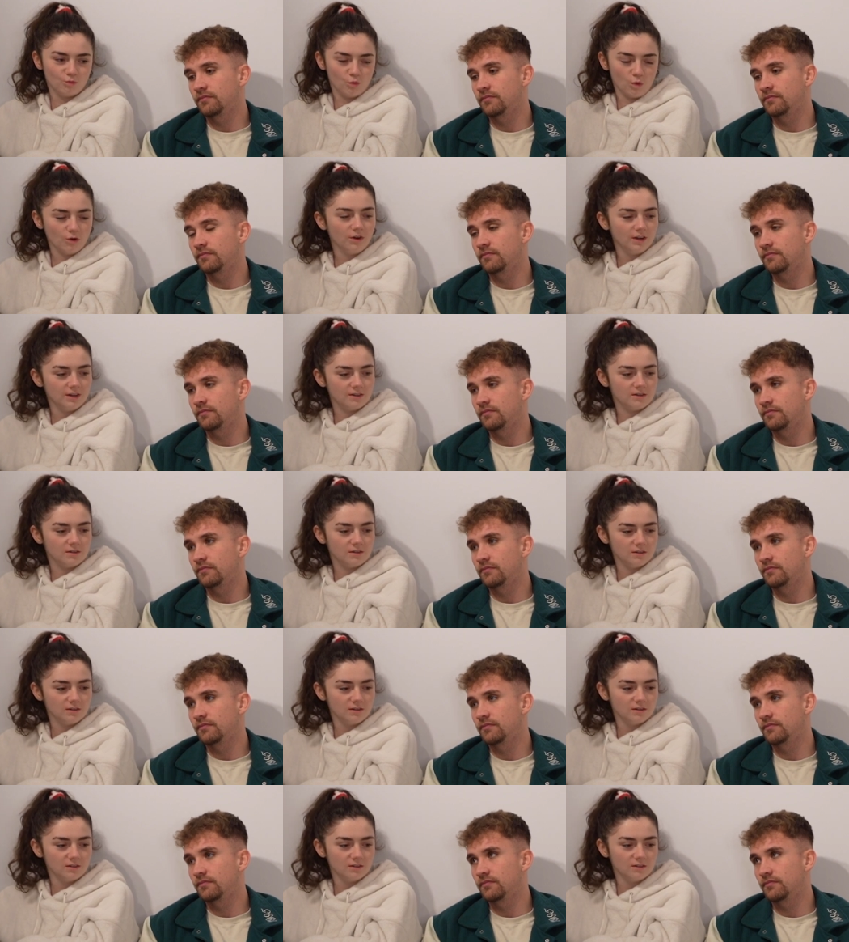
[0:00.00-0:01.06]
Speaker 1: wanted
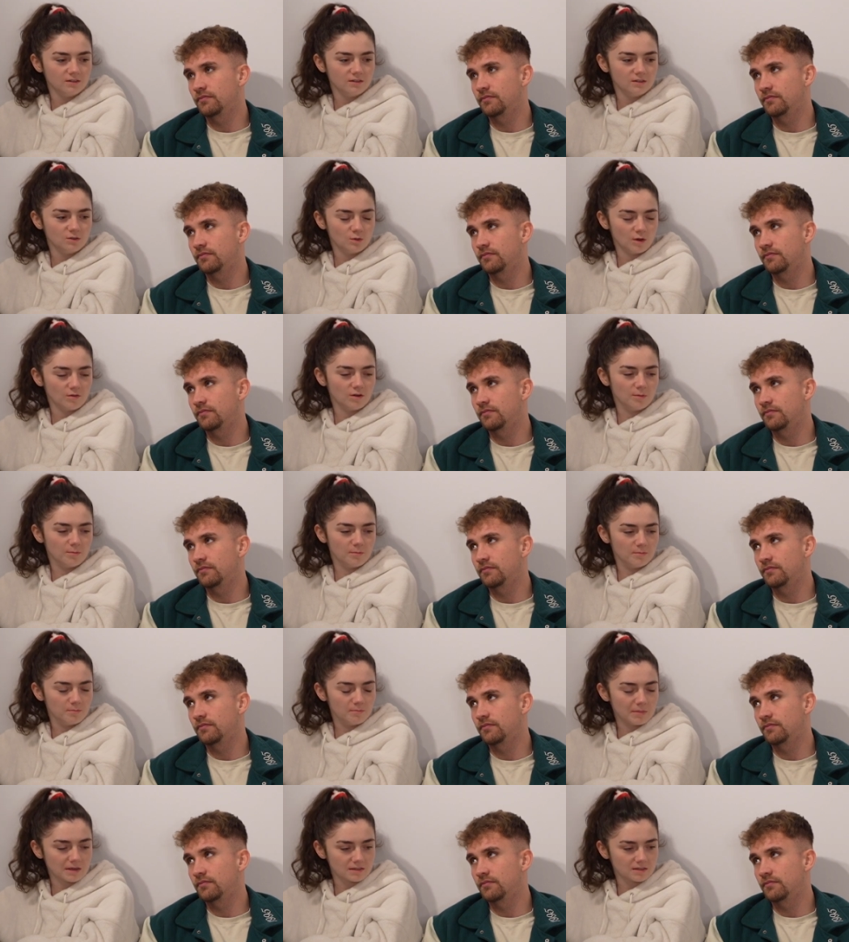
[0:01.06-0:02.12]
to have a
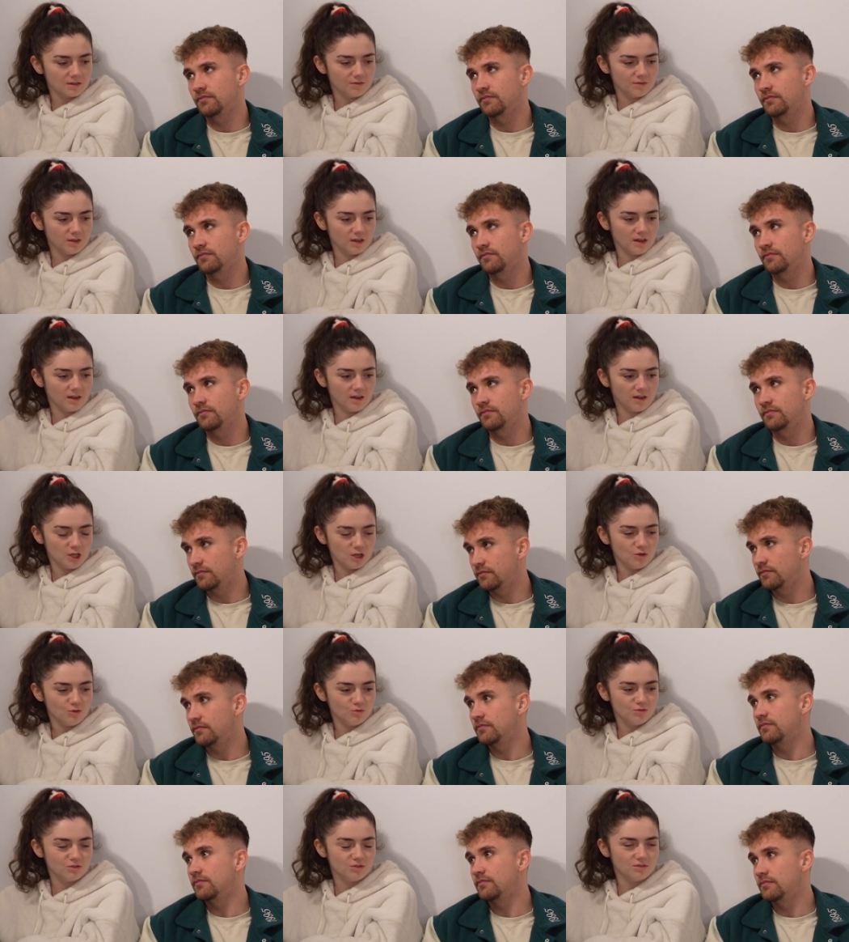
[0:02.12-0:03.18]
massively
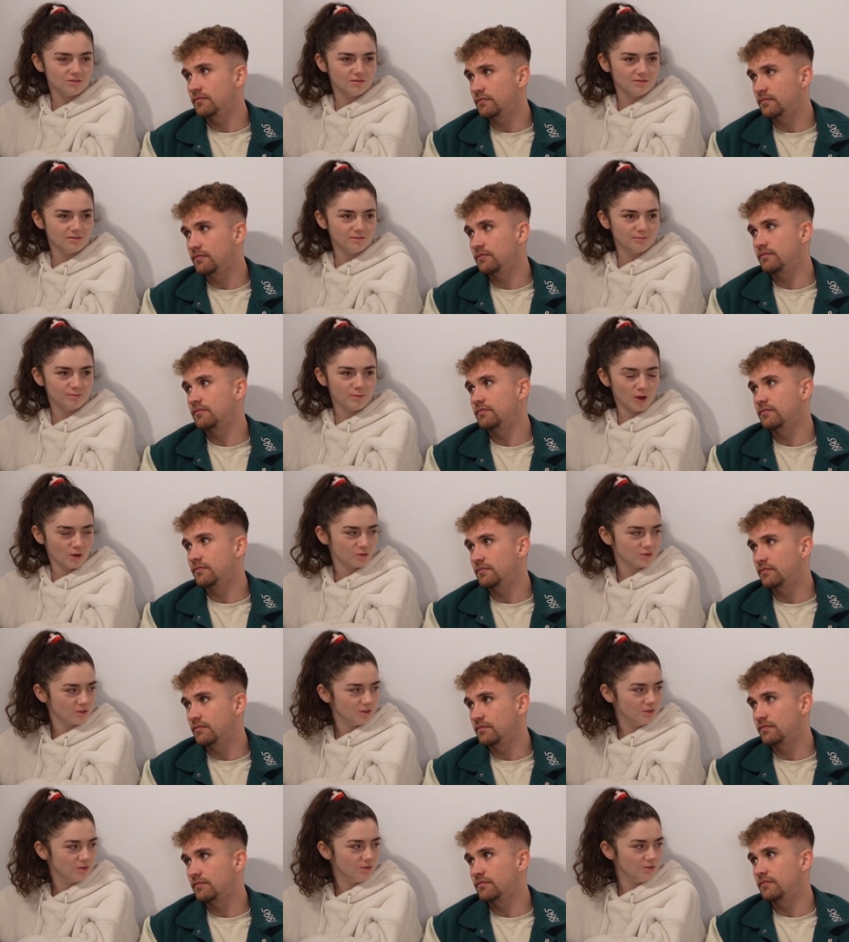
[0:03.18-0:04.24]
huge
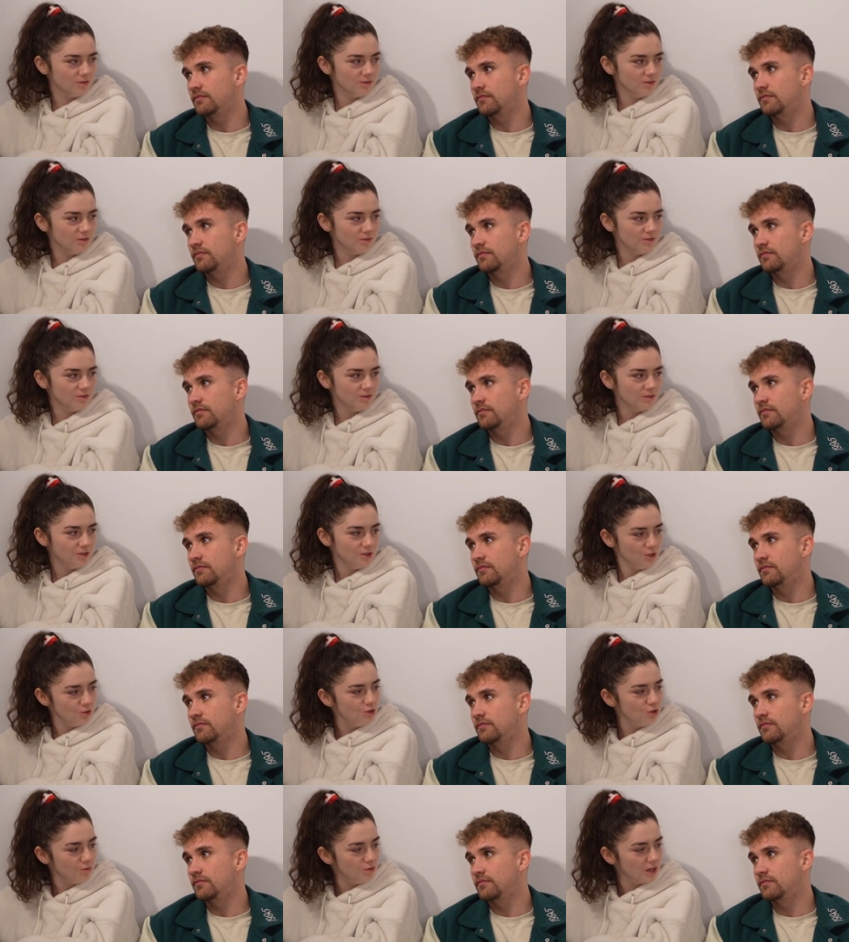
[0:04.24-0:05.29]
personal
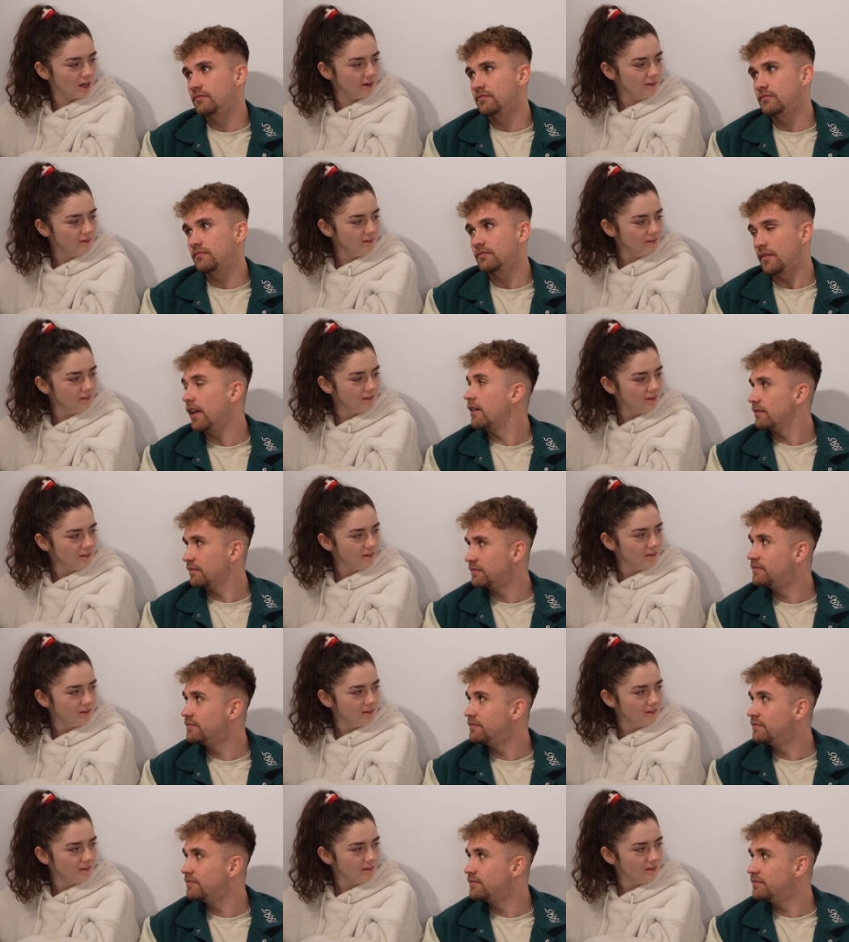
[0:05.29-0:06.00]
YouTube channel. Yeah.